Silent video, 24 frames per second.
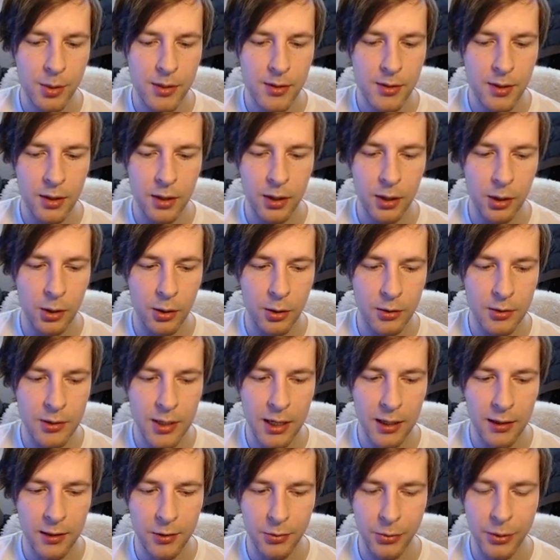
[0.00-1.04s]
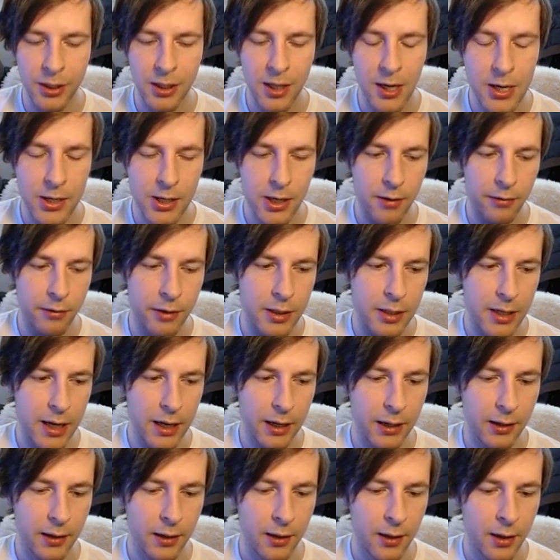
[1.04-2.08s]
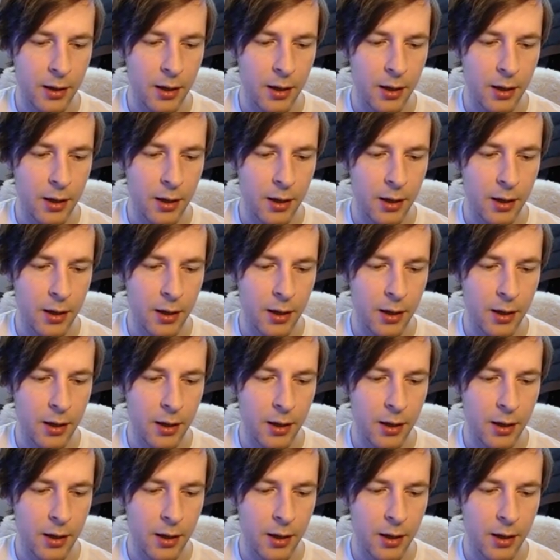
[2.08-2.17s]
considering it'll take three cards out of our deck.